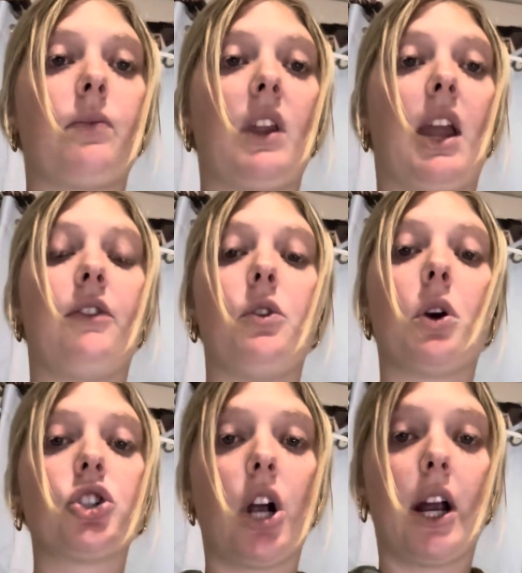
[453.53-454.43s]
If you are
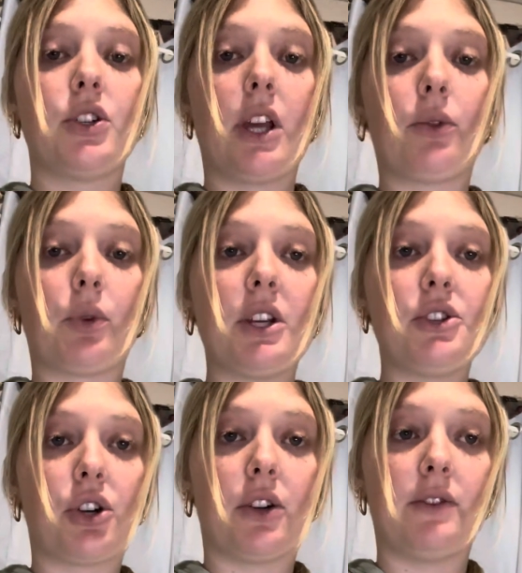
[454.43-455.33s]
trying to get
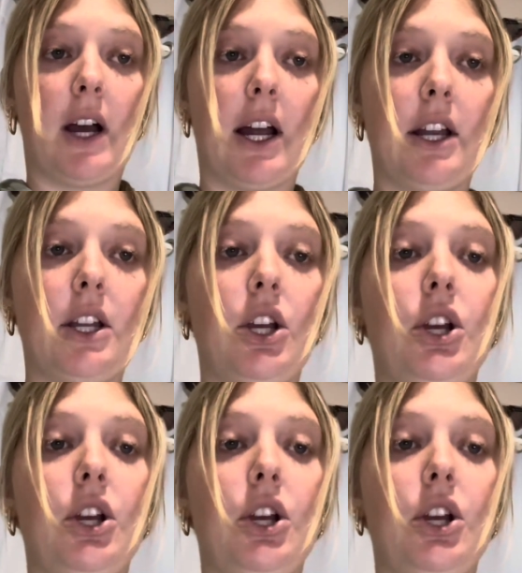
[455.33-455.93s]
recertified,